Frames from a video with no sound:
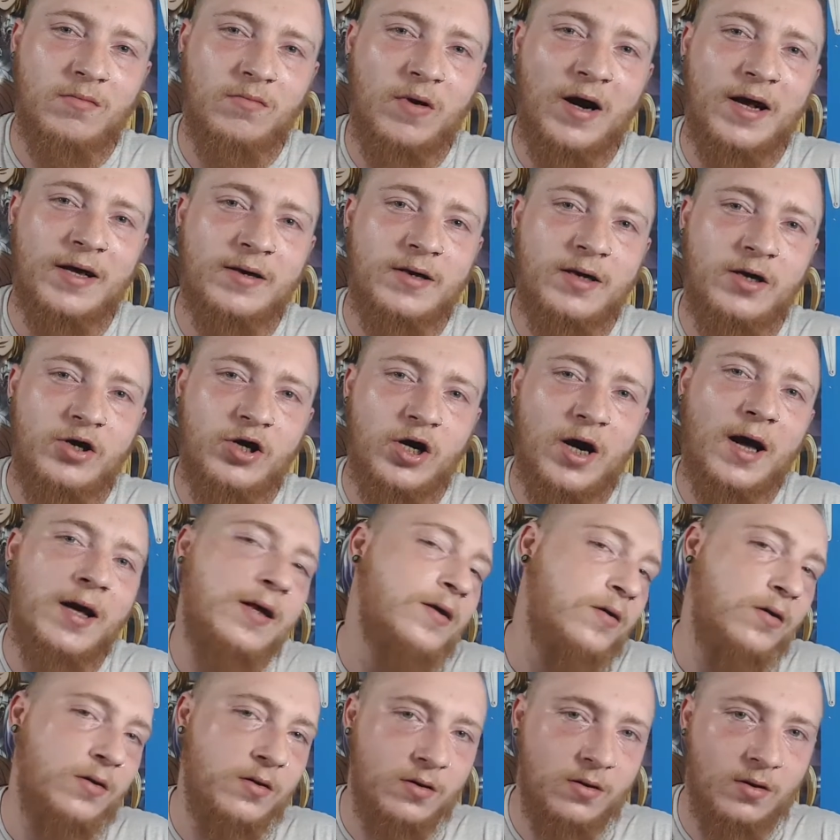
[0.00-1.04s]
ranty
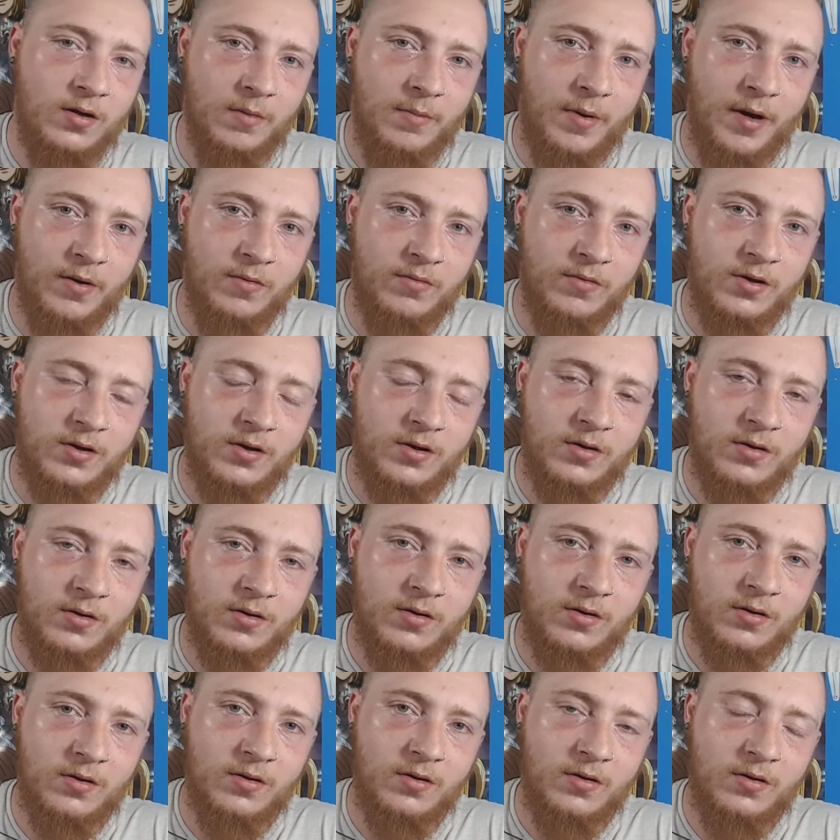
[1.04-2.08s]
chat about
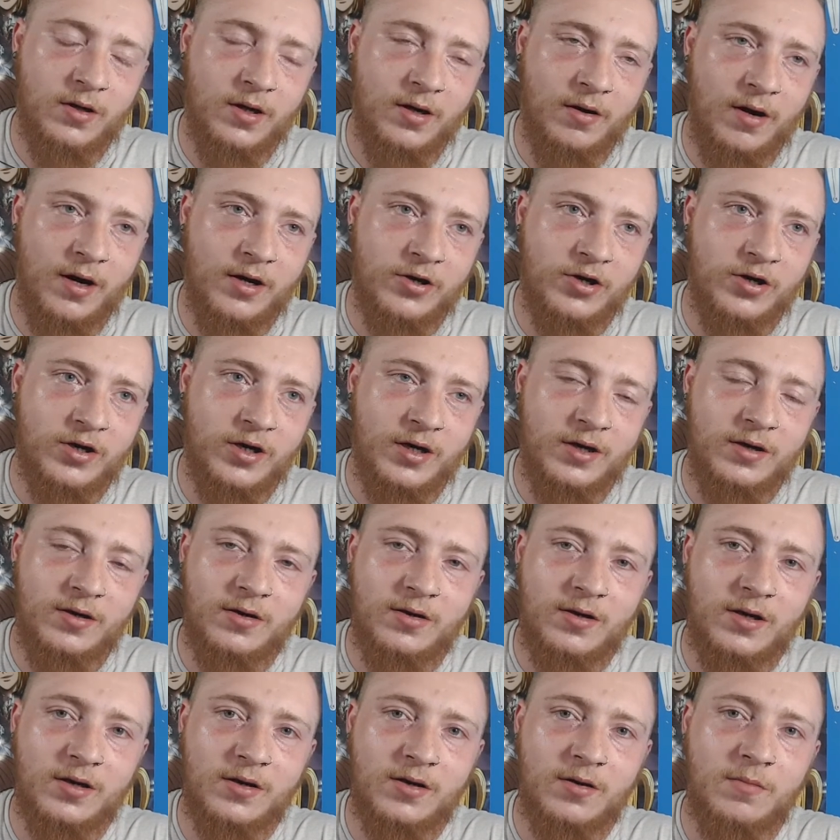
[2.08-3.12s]
their agitating
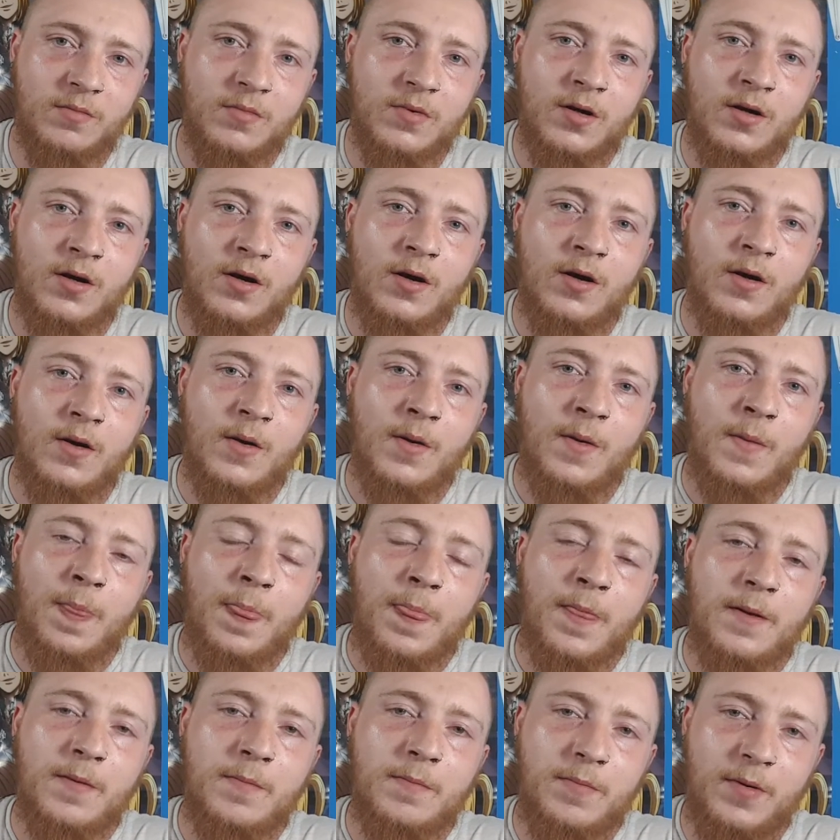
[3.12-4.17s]
system.
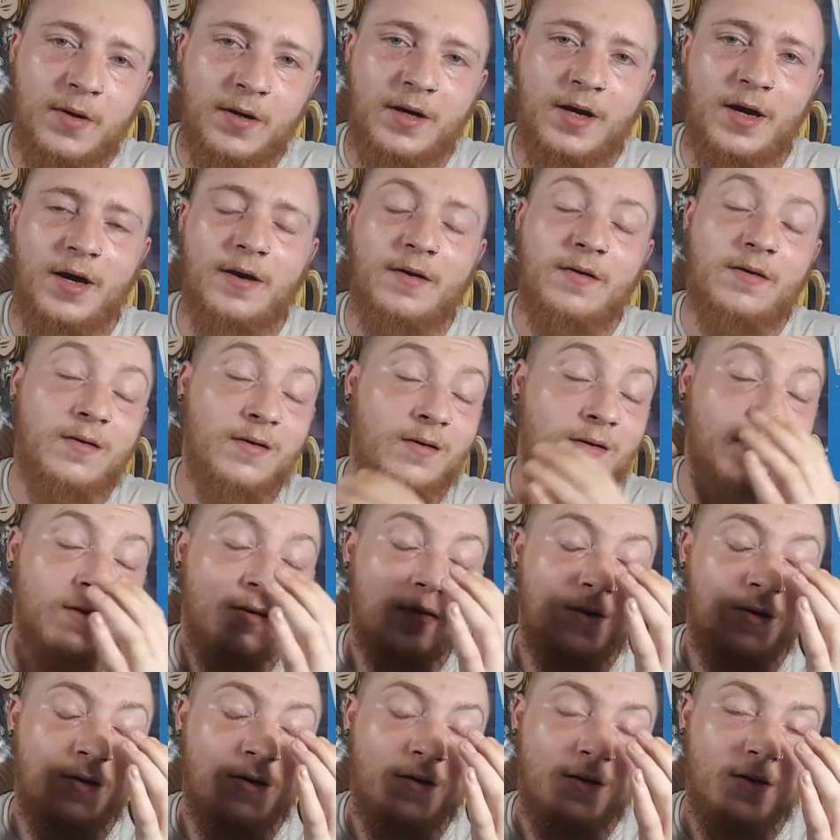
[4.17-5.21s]
But yeah,
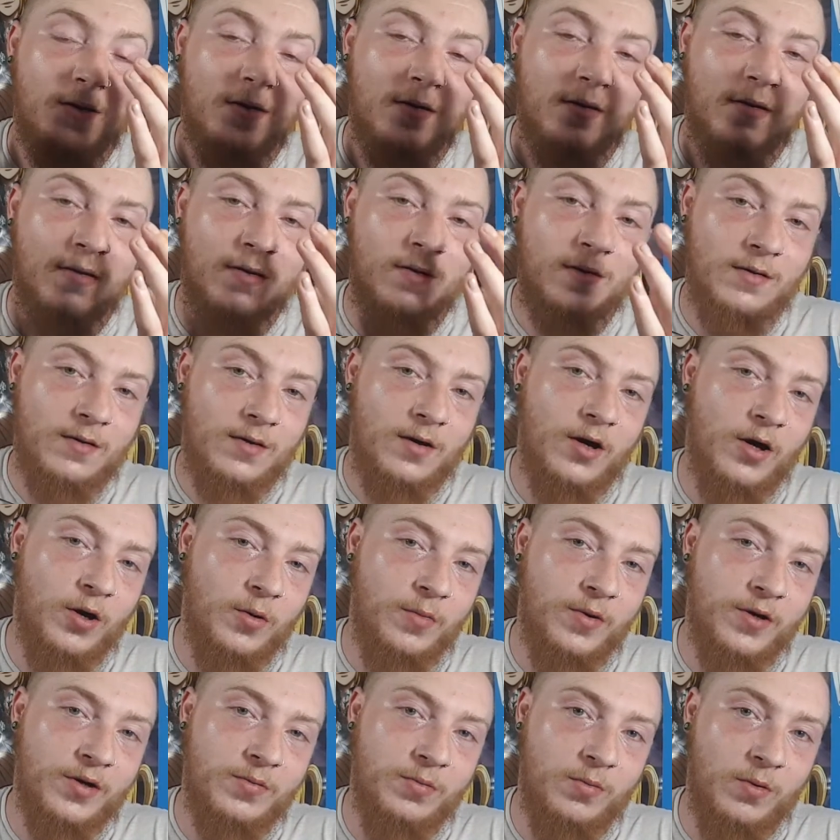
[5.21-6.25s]
I
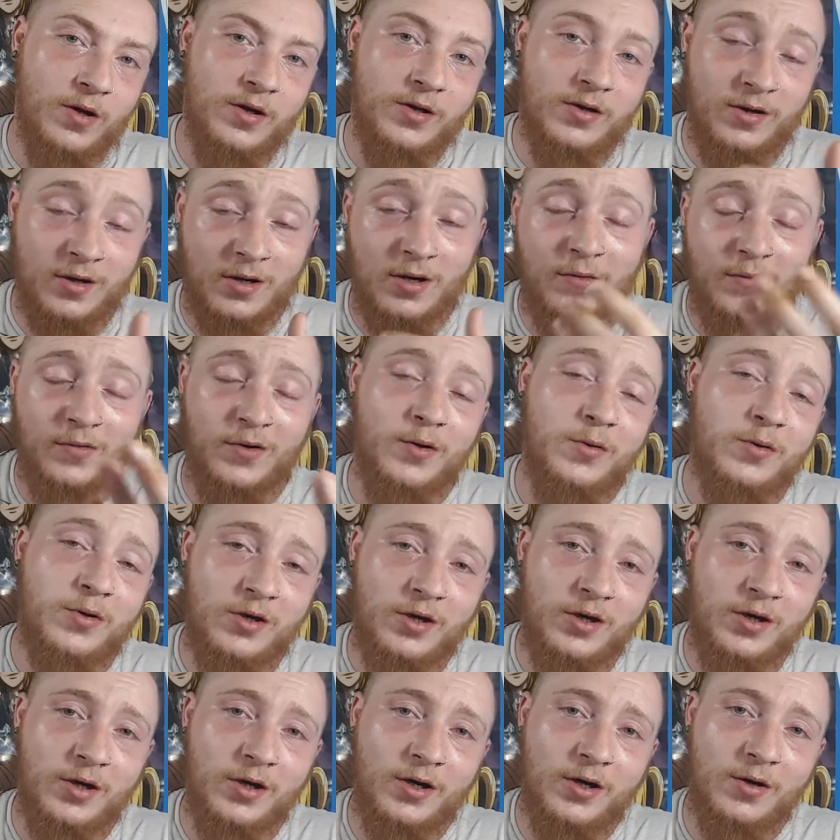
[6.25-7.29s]
hope this was of use
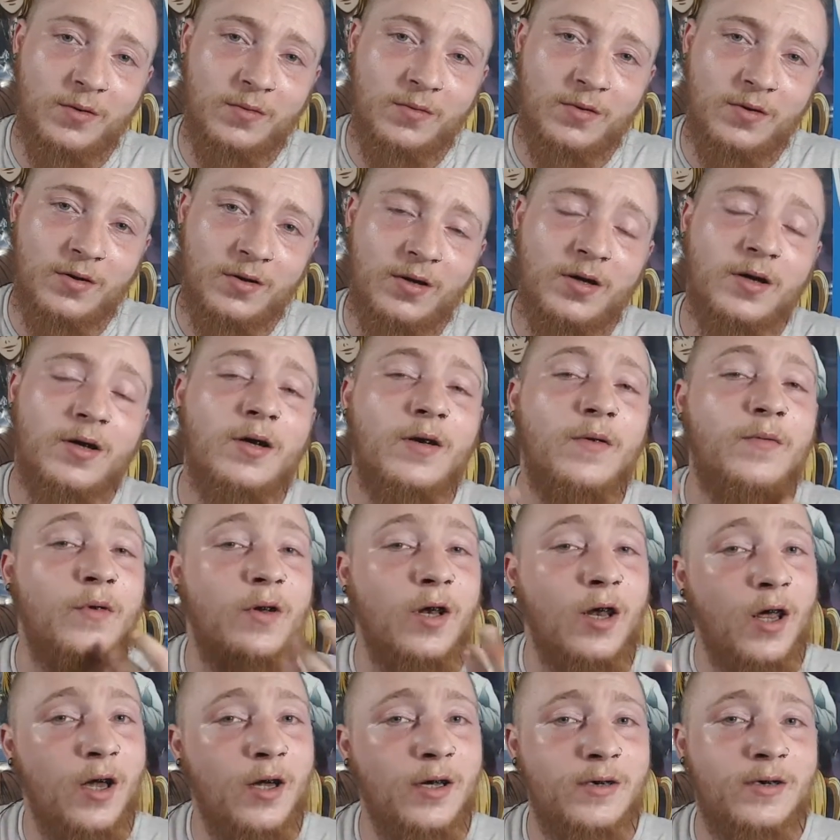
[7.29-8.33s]
to you. If
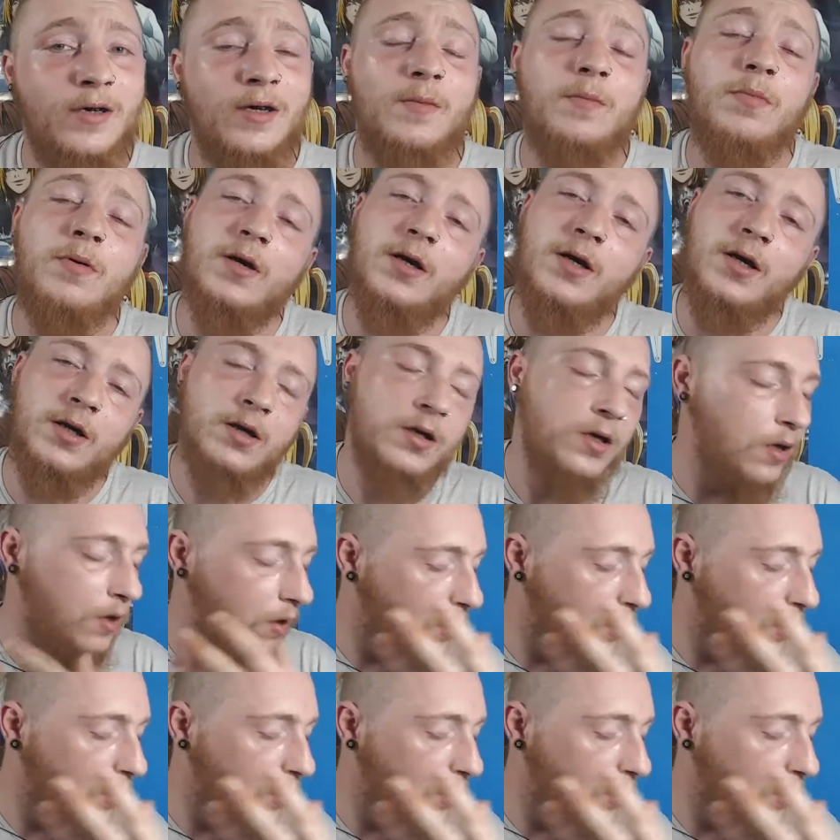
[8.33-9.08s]
you liked it, please